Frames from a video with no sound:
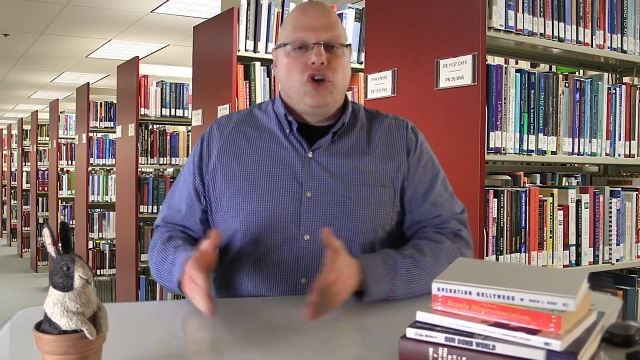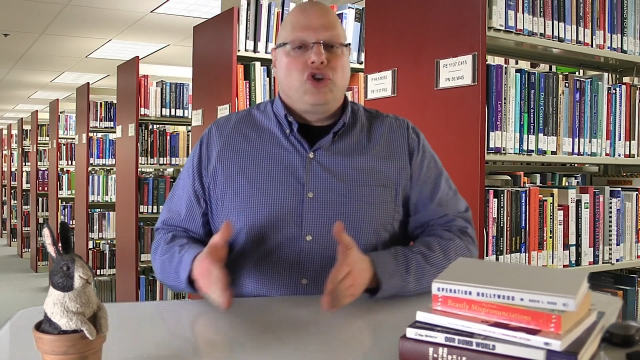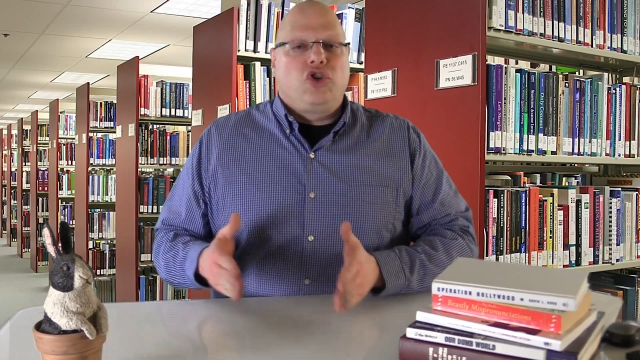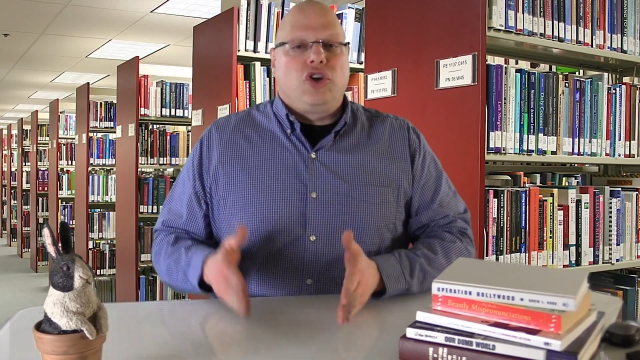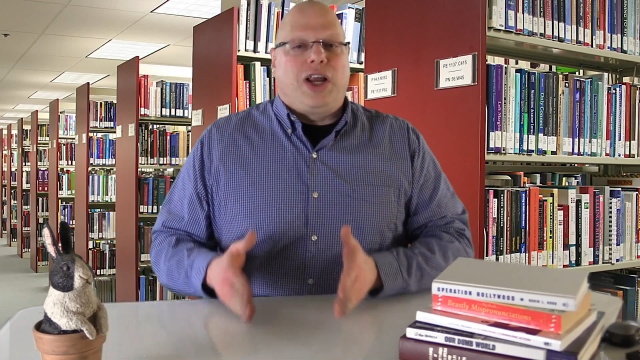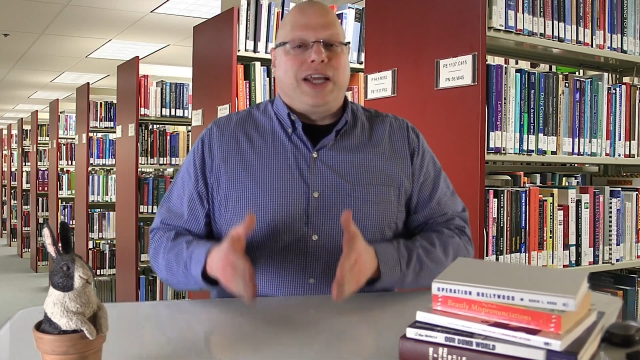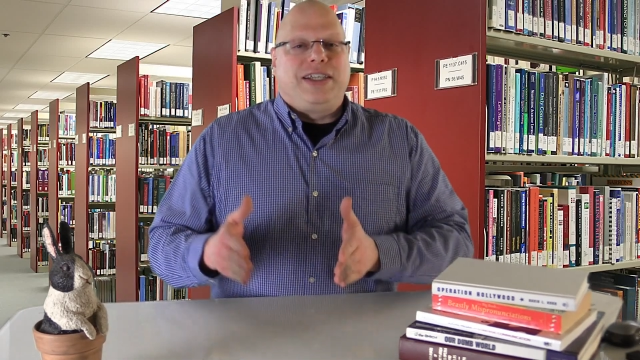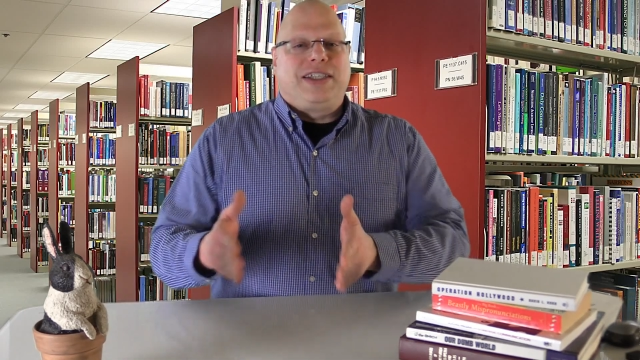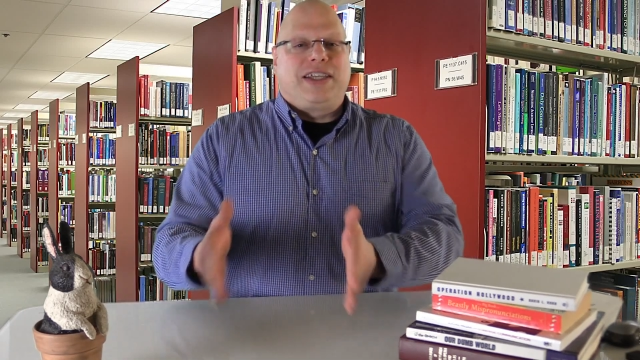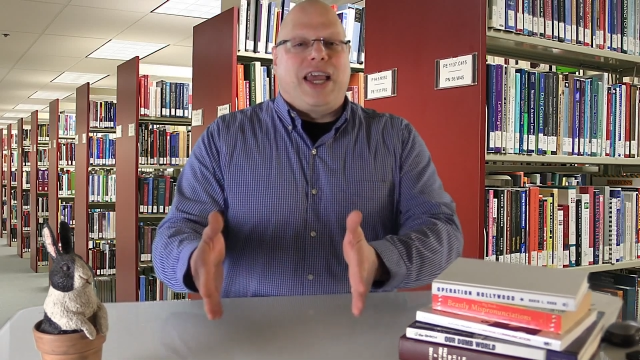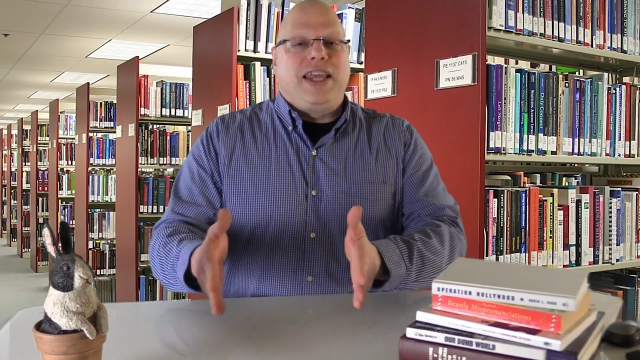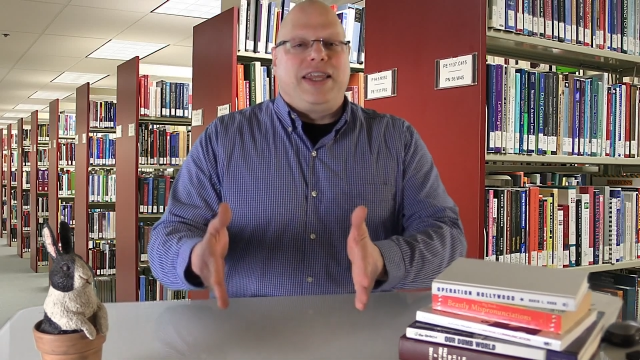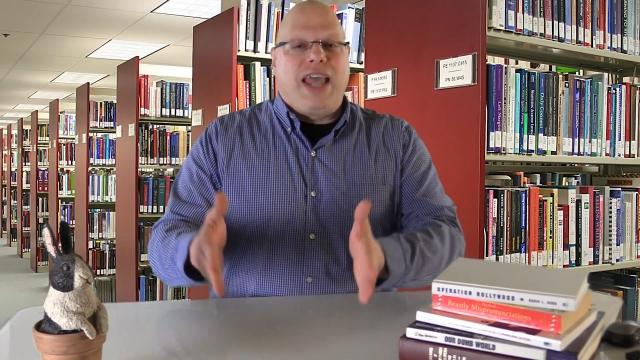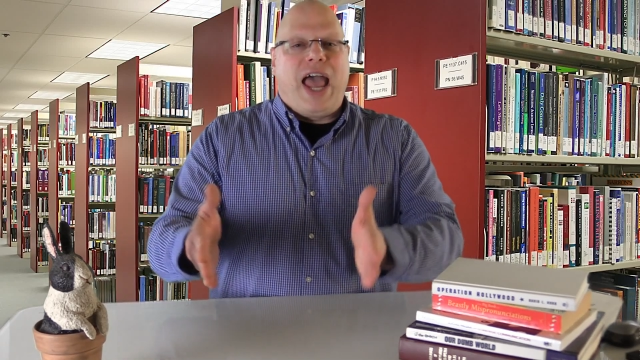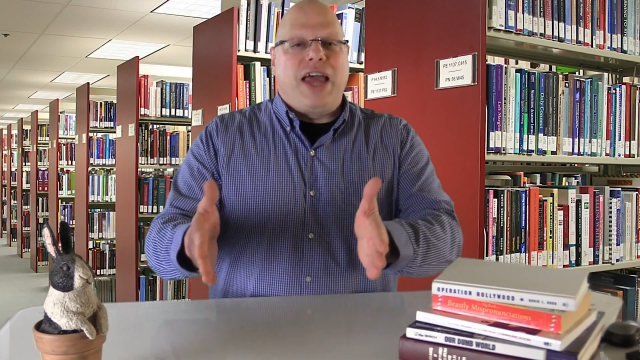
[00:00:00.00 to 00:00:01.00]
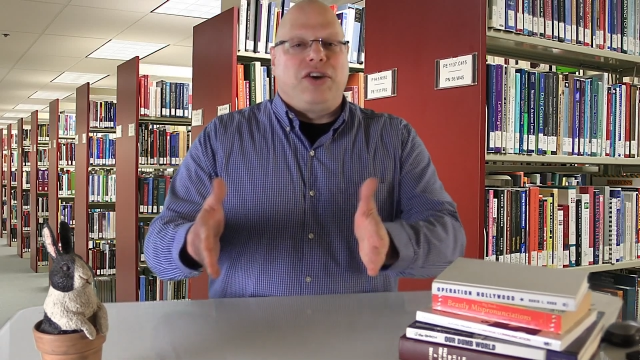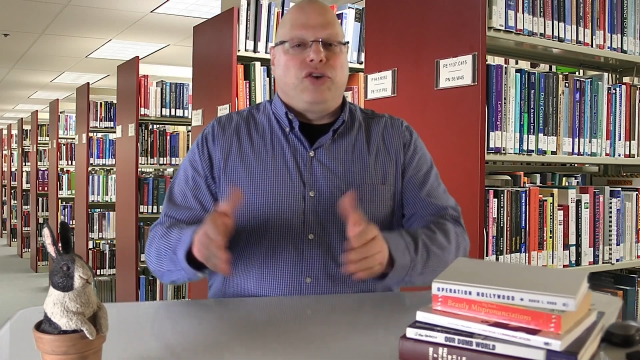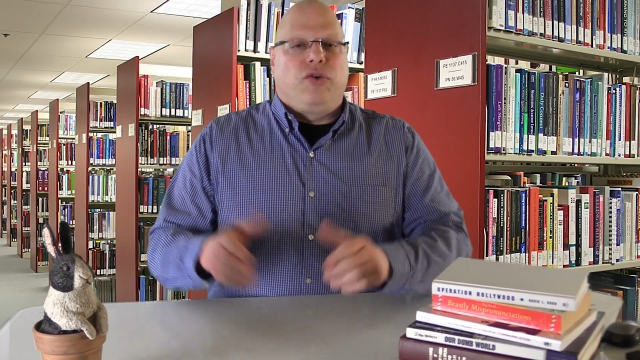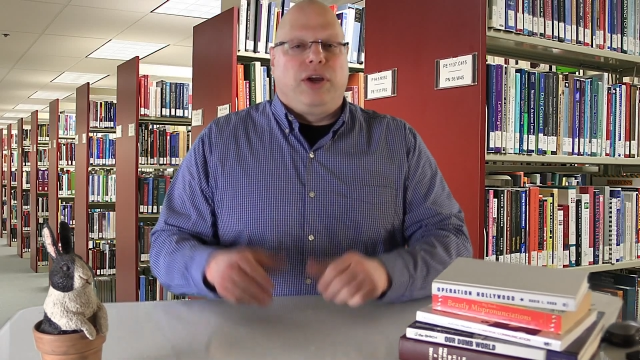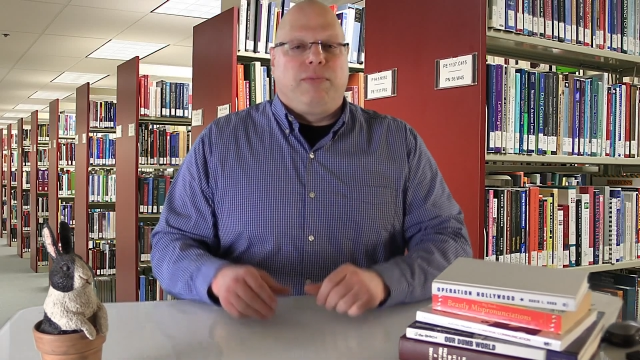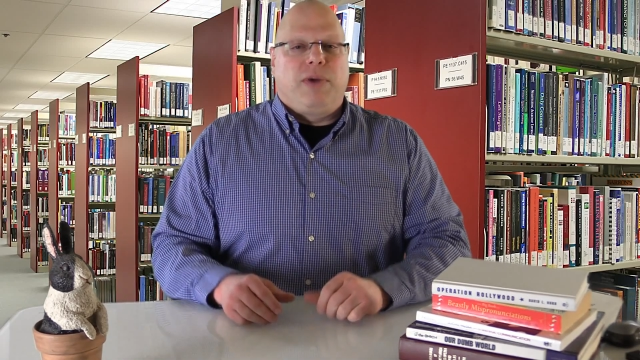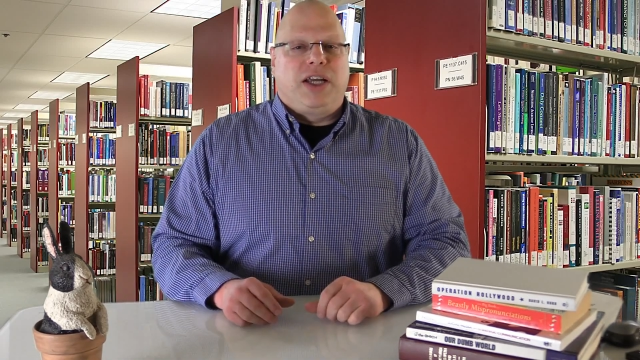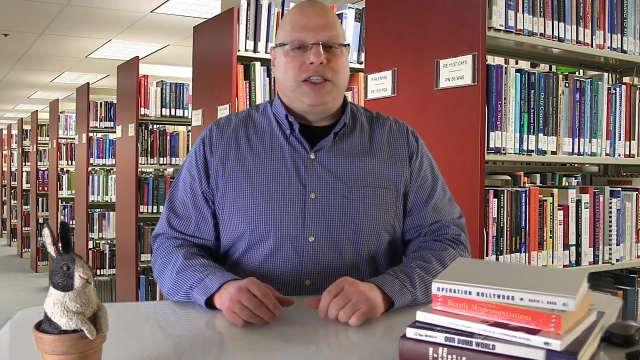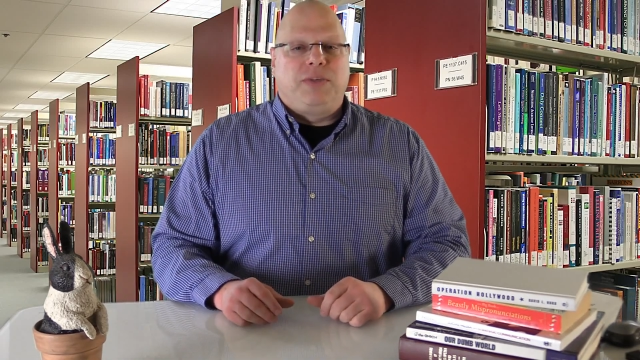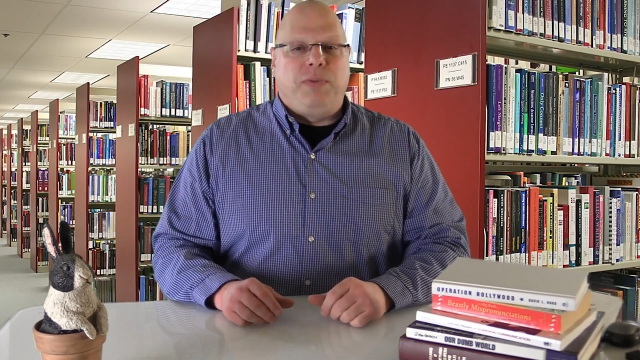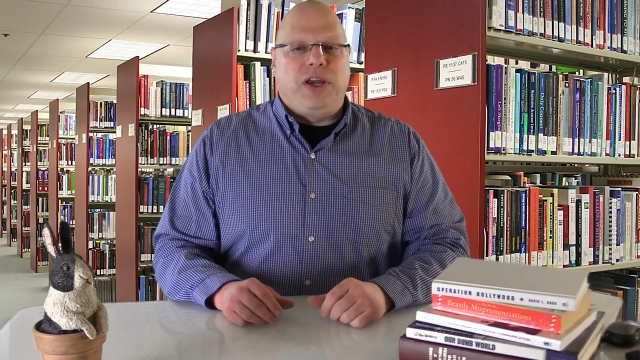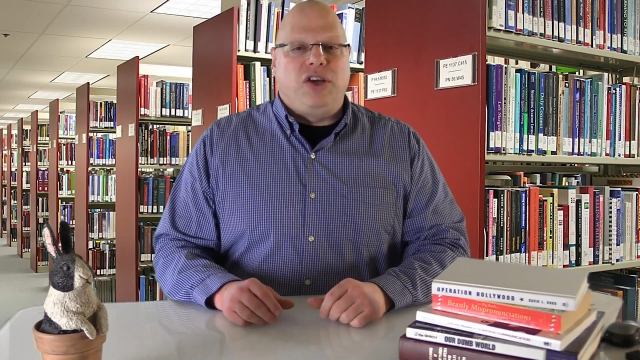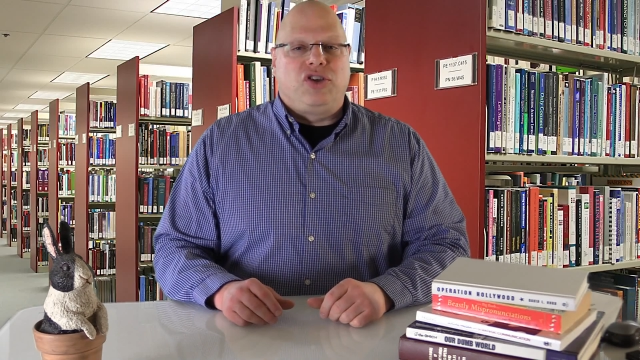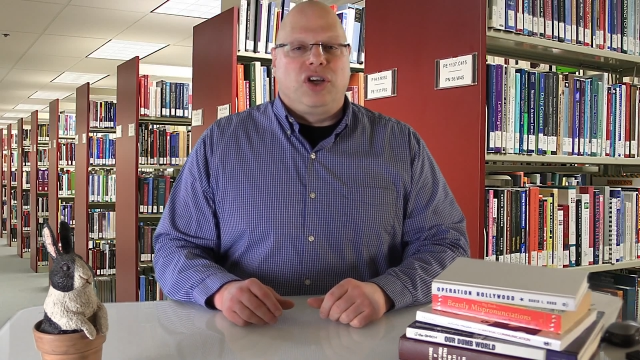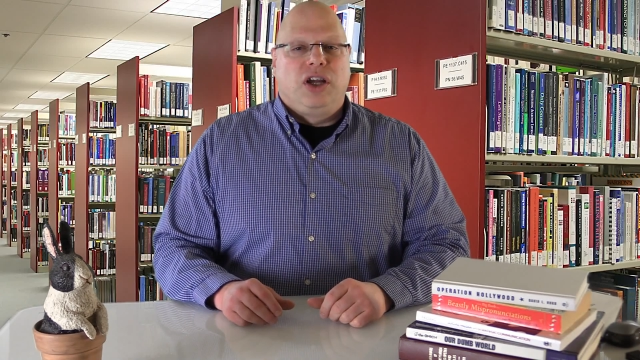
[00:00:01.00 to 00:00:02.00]
Should I cite that during my
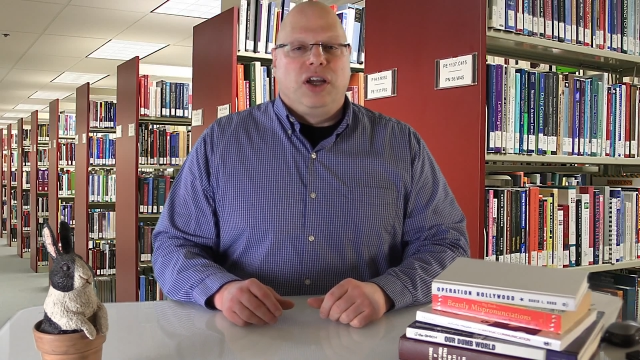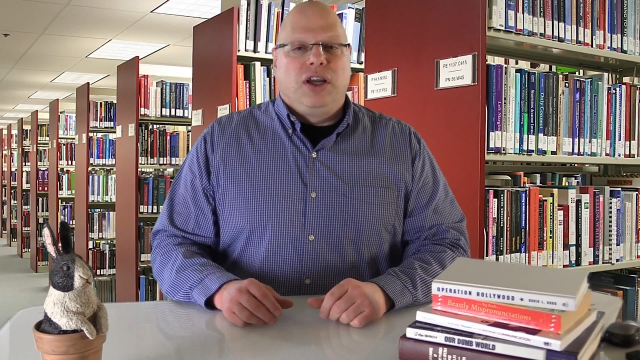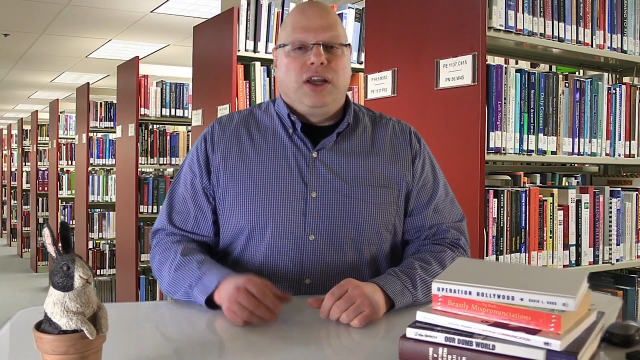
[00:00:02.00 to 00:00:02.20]
speech?